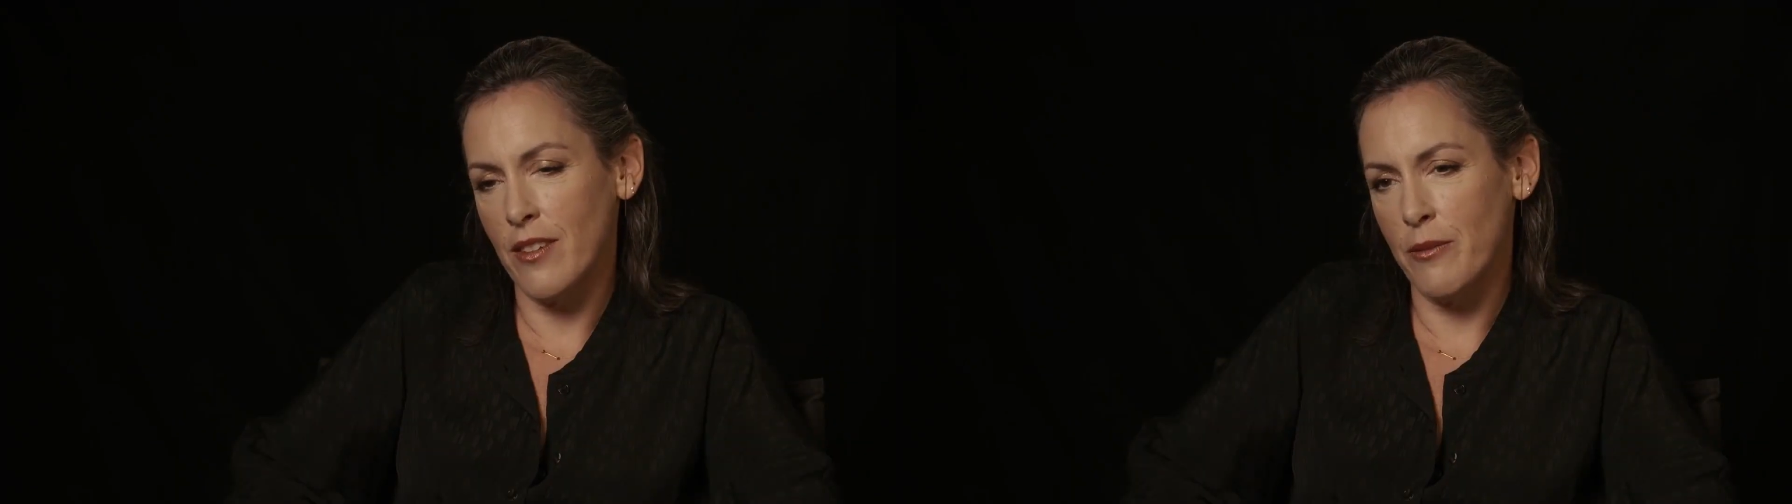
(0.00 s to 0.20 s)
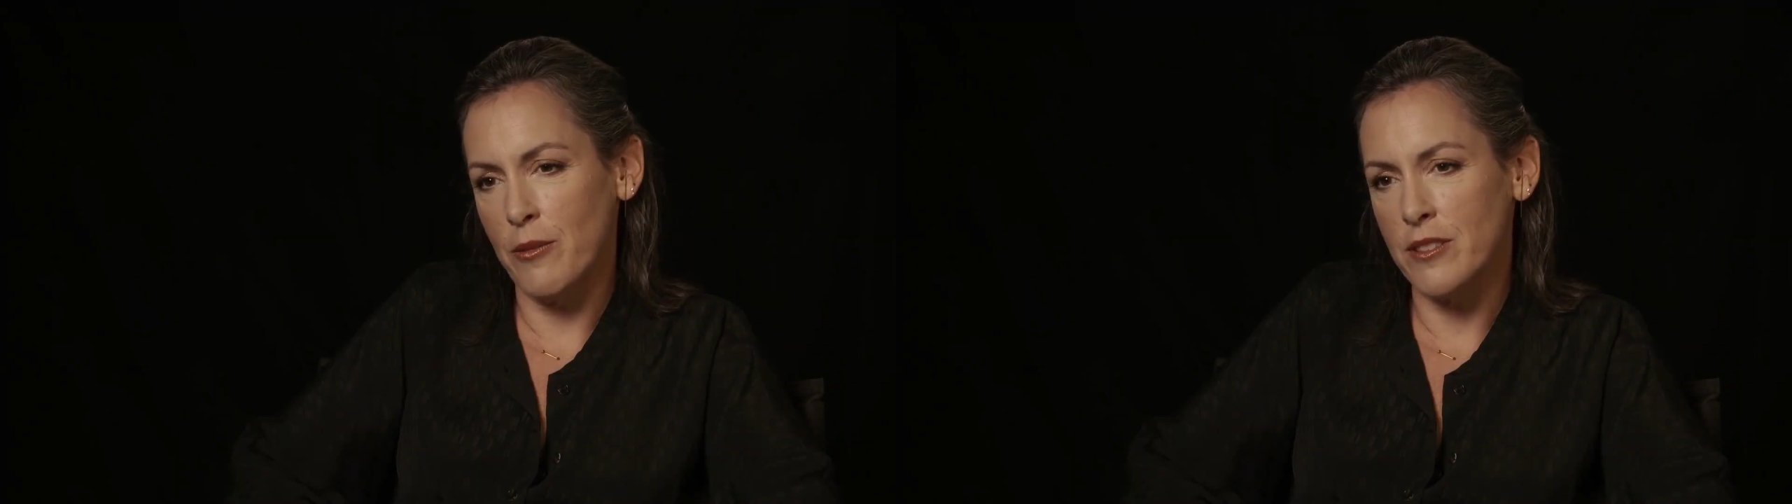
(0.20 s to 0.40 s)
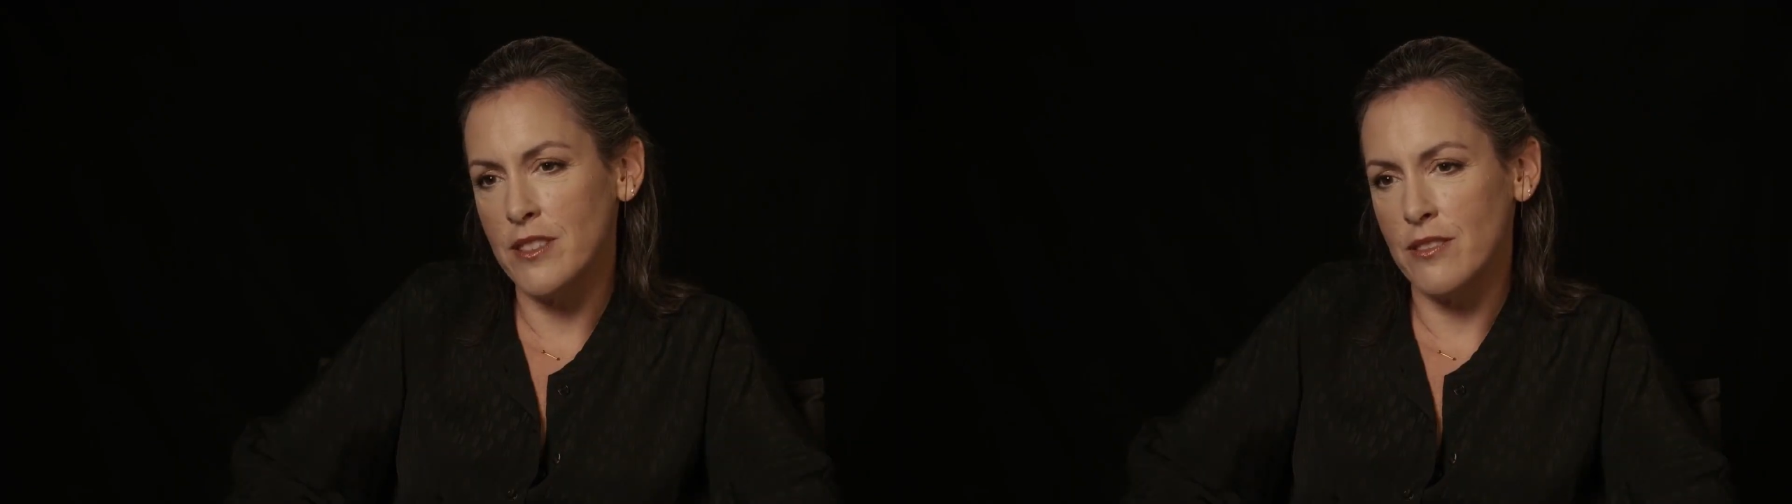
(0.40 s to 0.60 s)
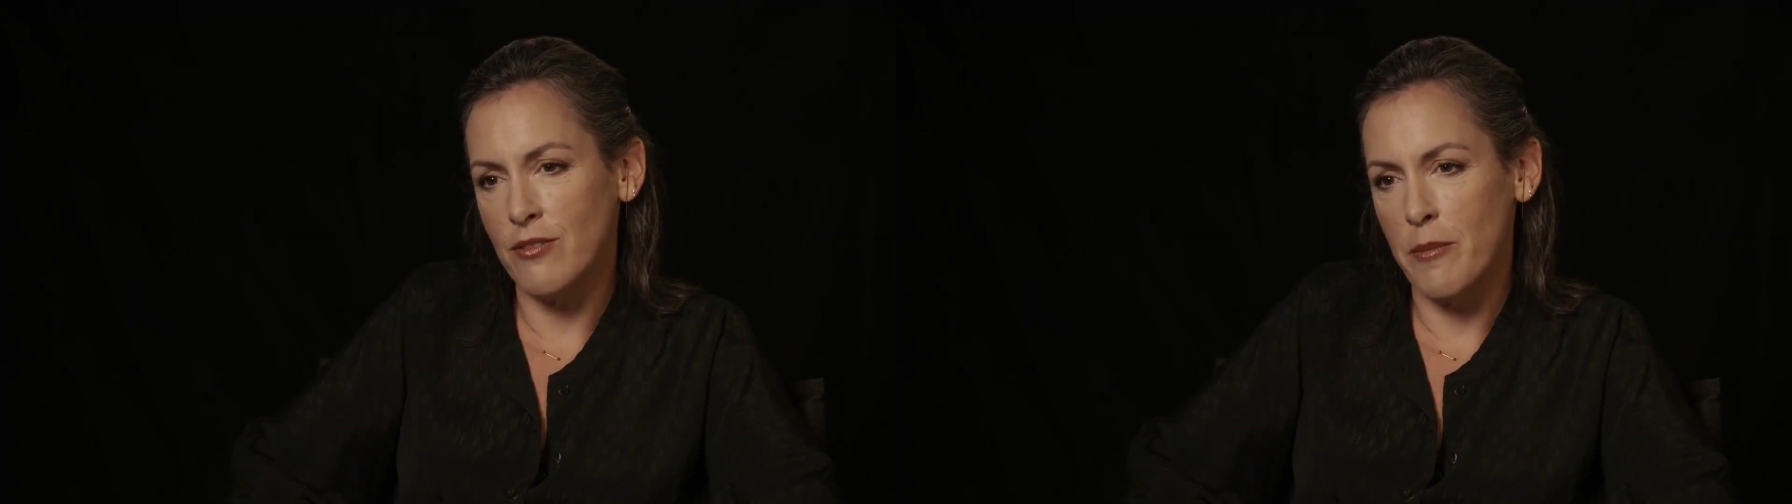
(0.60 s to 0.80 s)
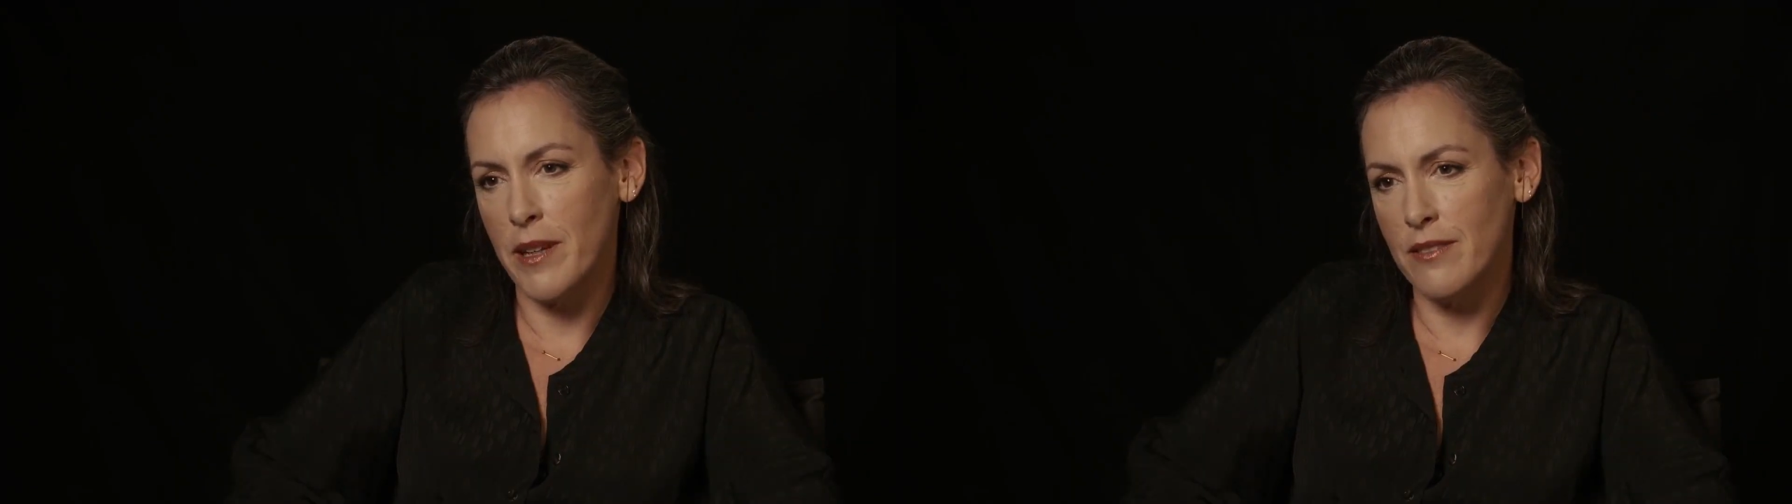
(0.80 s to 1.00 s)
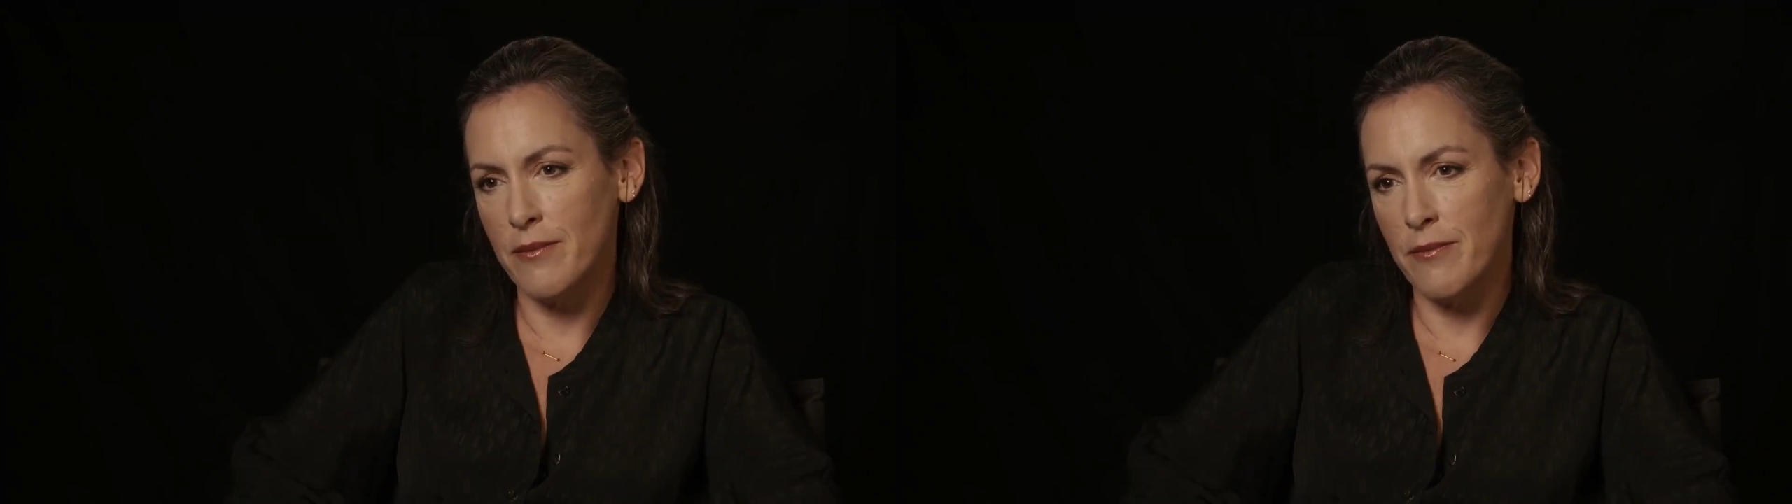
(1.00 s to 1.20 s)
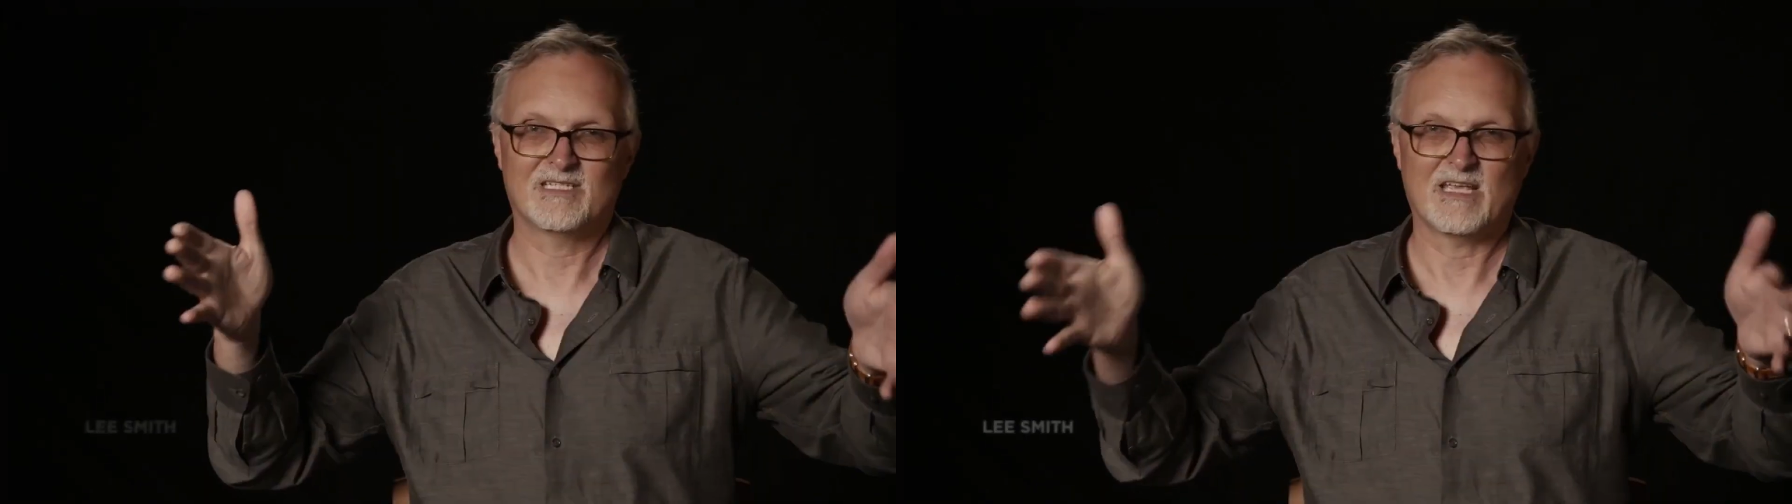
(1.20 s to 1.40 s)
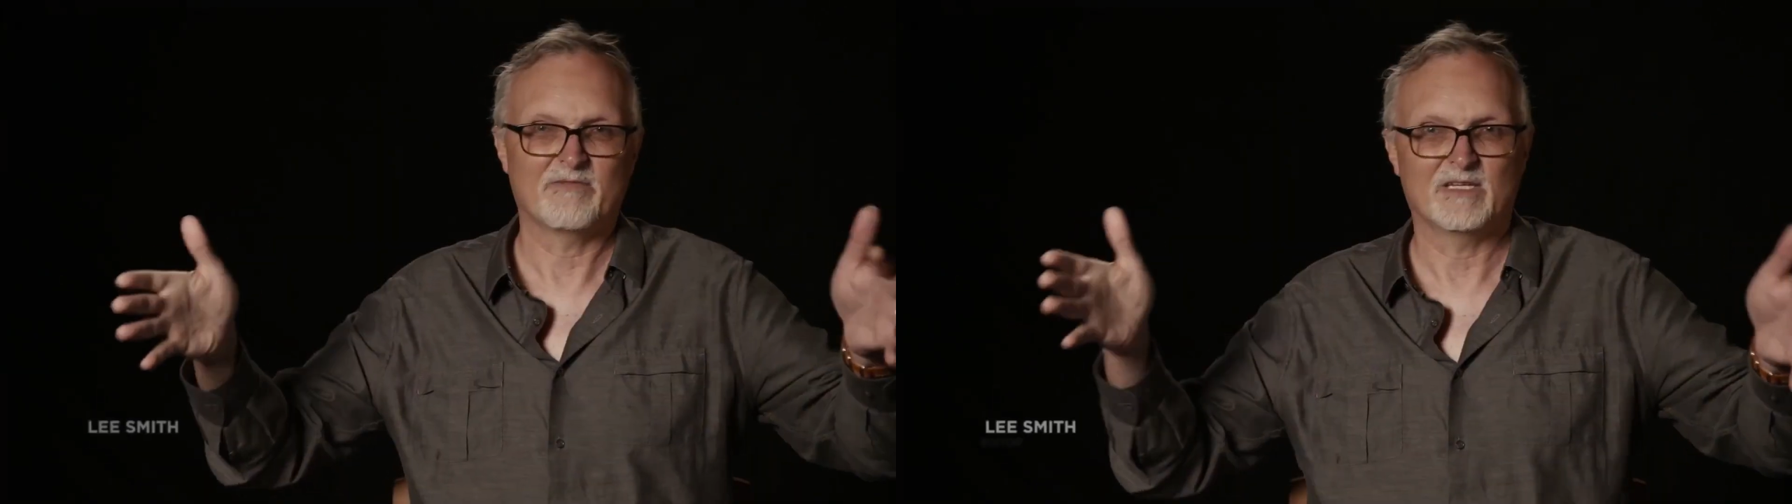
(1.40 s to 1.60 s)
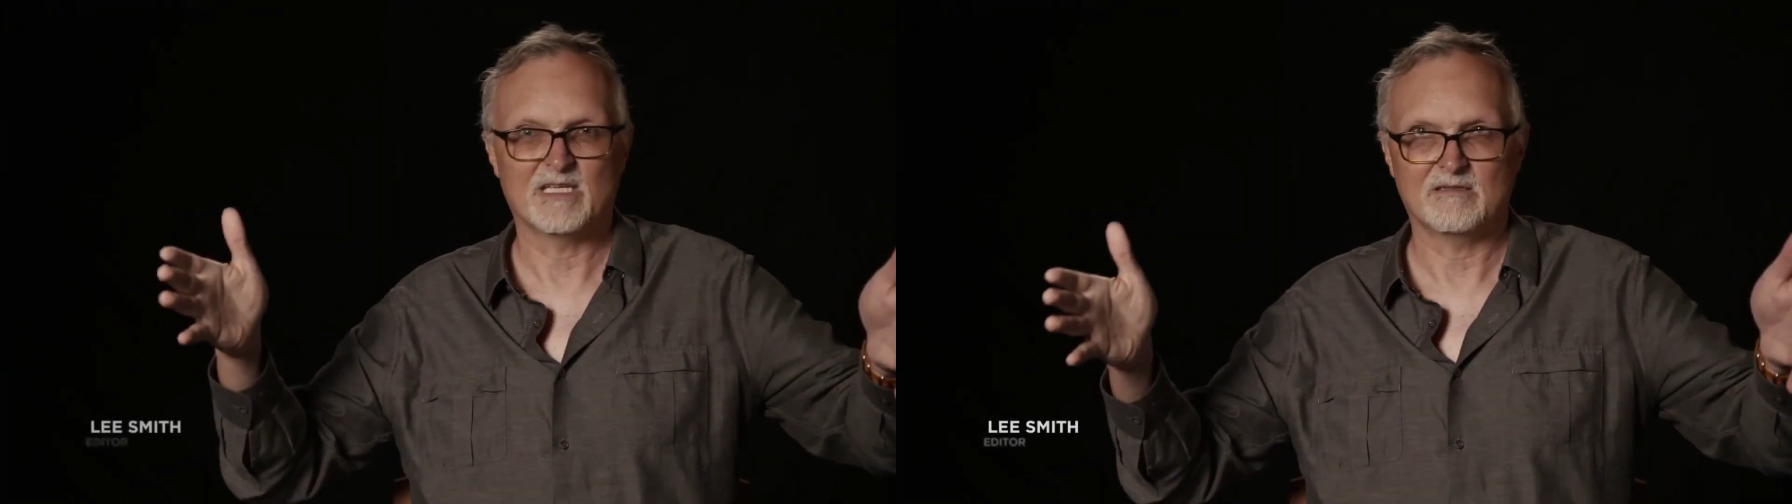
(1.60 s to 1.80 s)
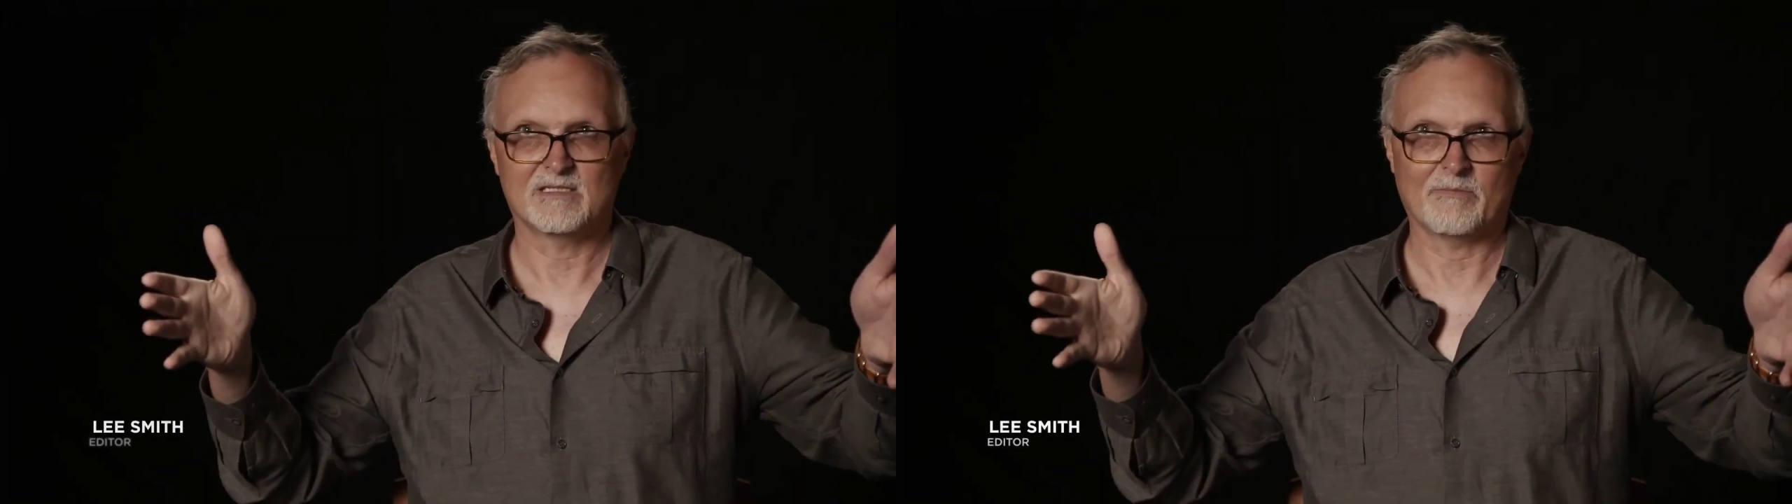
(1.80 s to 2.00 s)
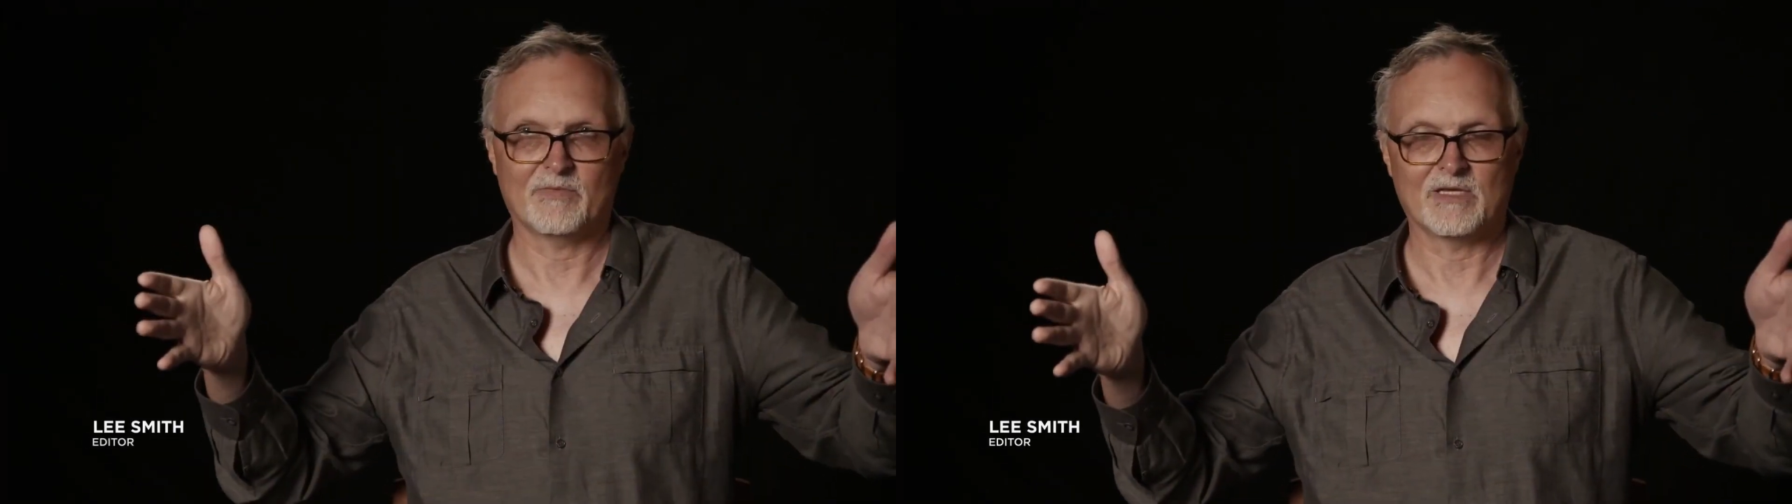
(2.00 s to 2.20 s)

But you know, I feel like he has really